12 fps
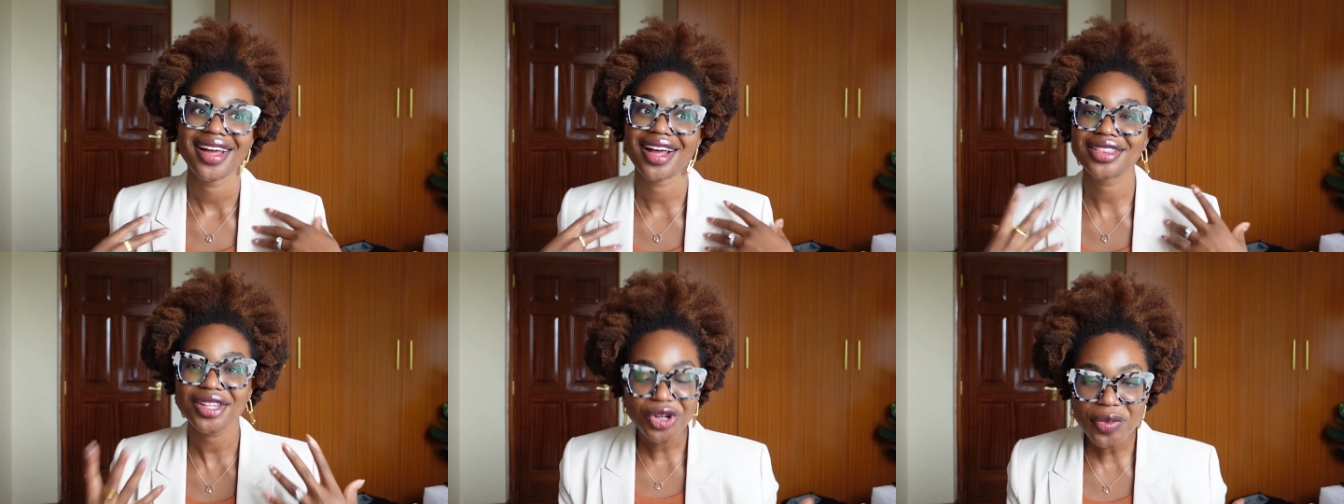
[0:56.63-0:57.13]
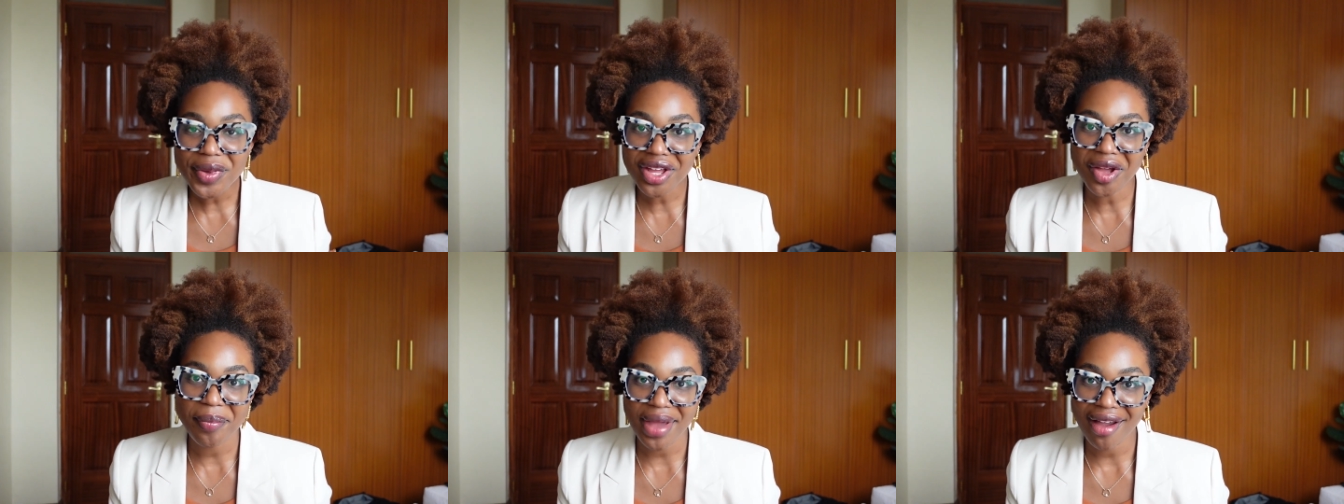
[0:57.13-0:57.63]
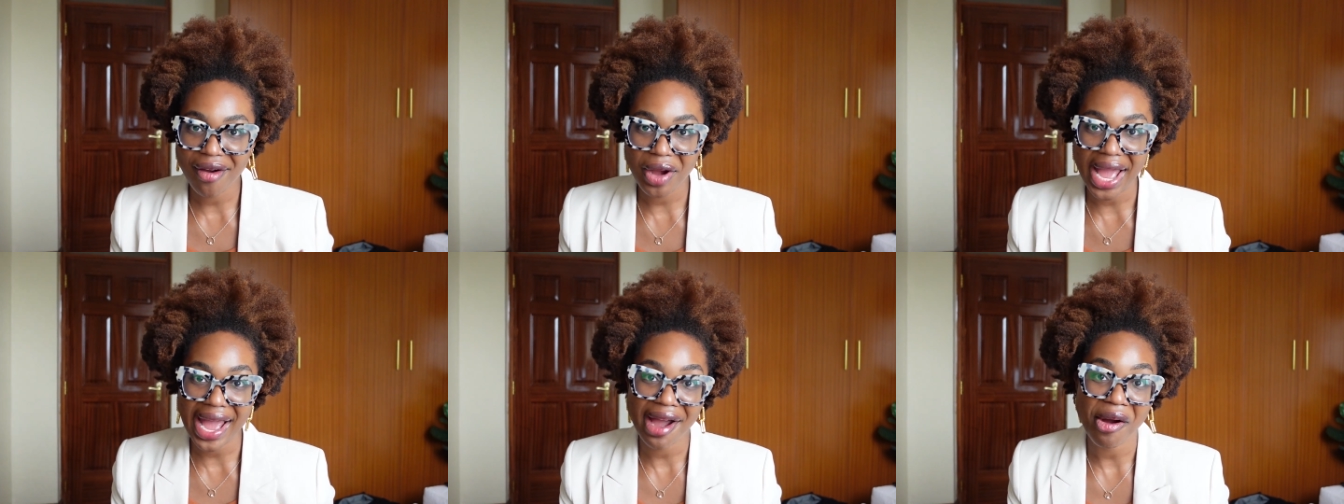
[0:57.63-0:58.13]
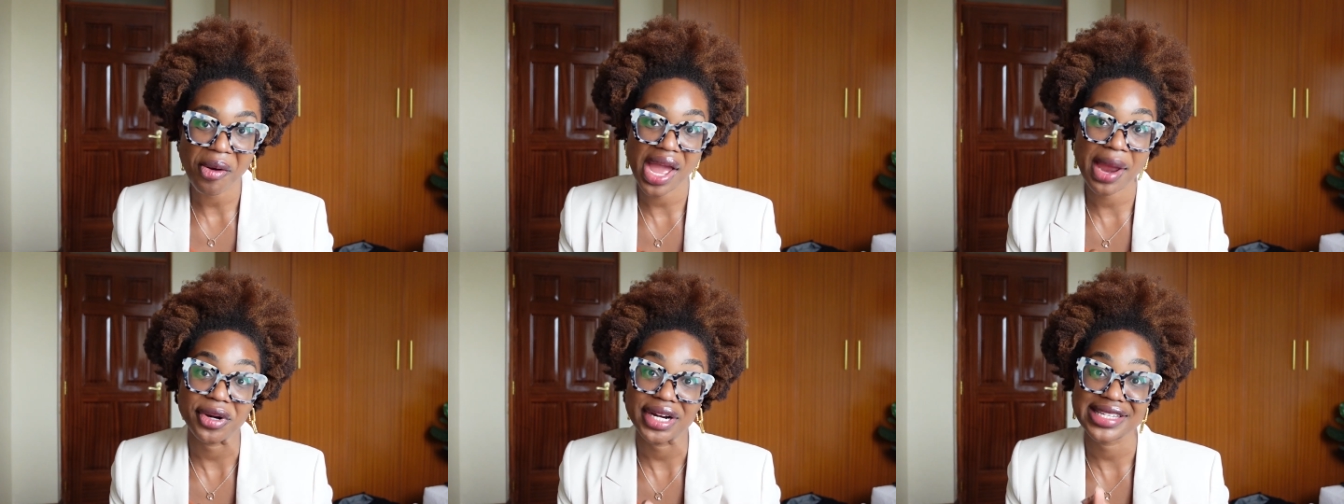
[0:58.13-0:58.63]
a little bit about how
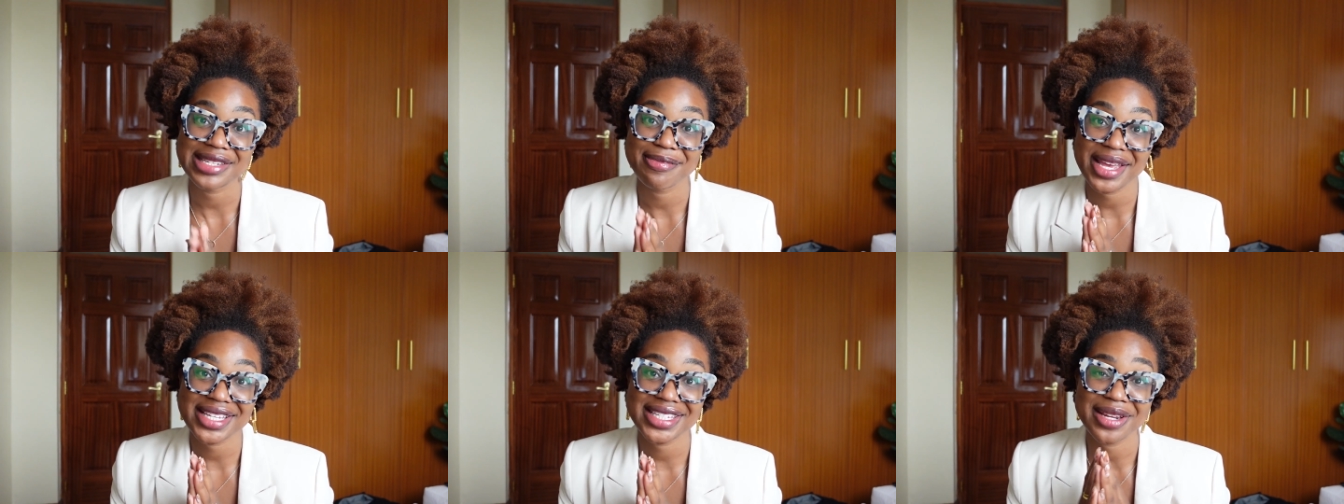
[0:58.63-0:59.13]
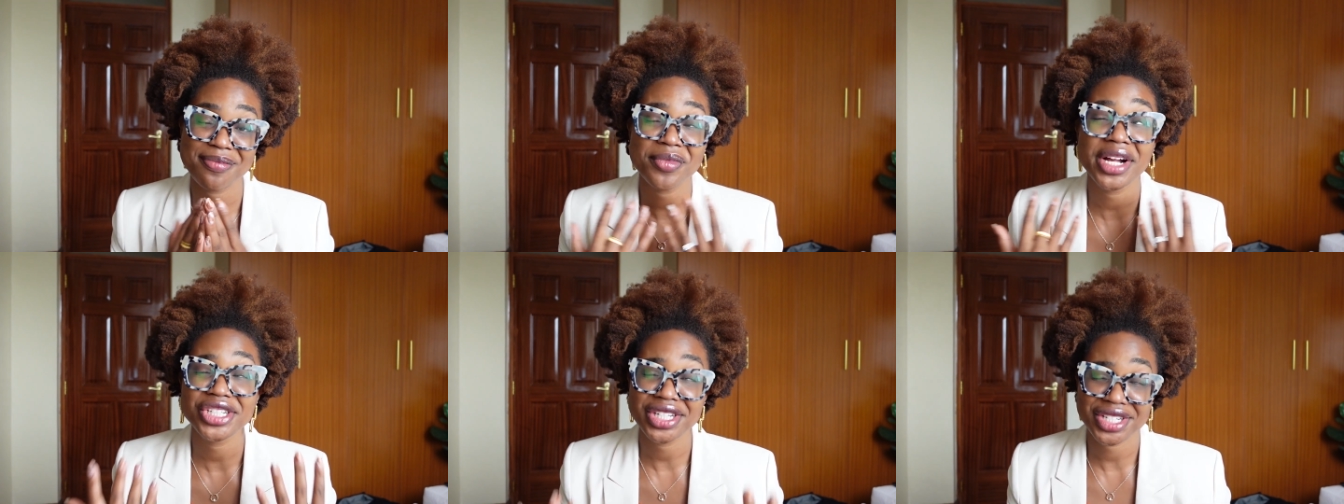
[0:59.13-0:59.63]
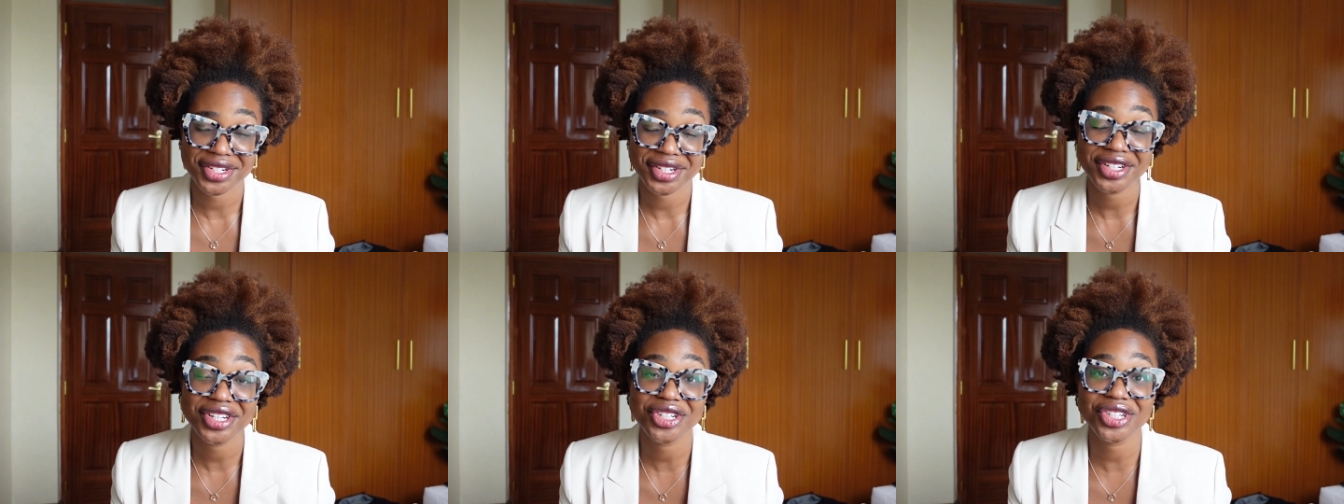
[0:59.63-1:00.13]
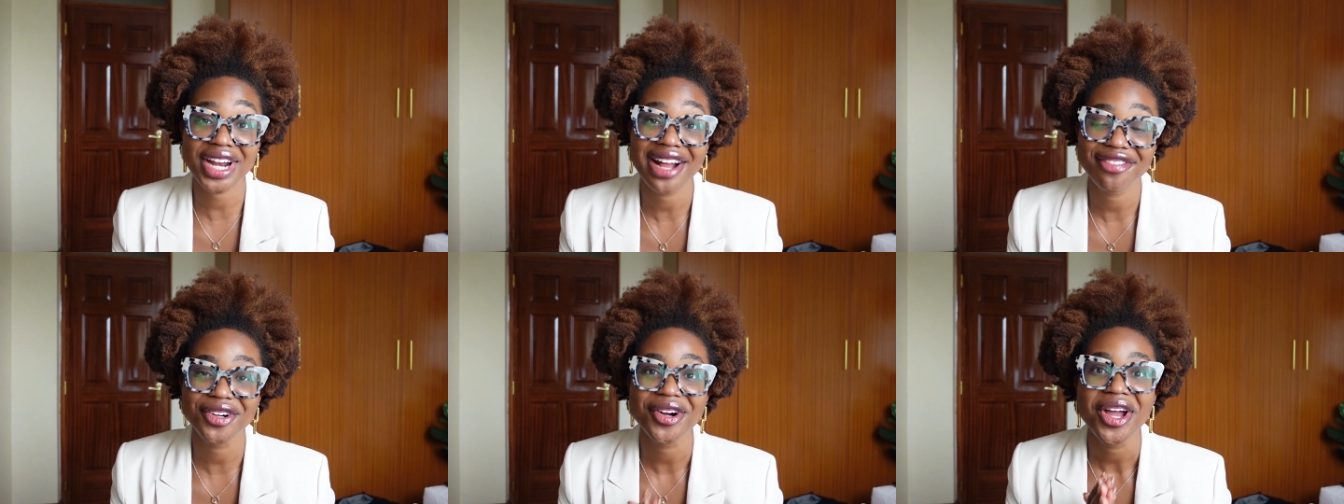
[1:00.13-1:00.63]
Emirates makes it much easier to
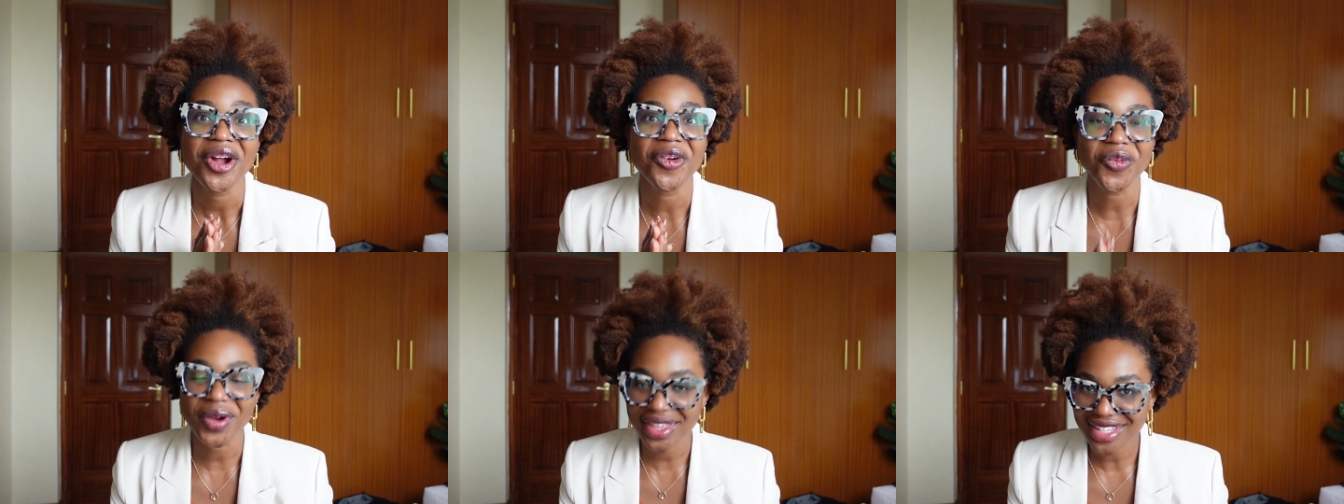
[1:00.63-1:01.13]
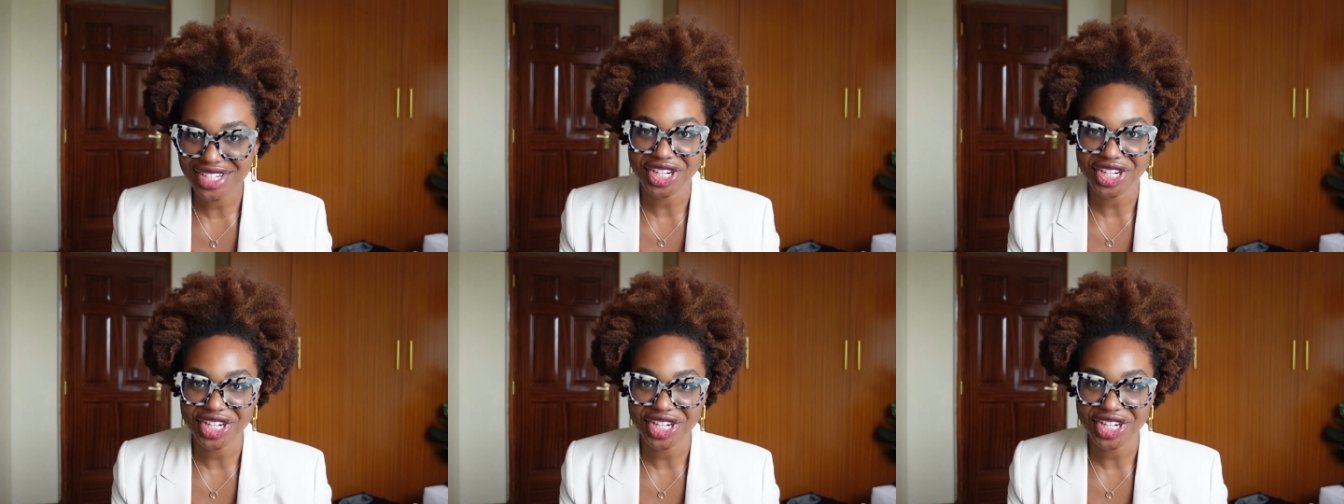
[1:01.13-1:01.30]
travel with a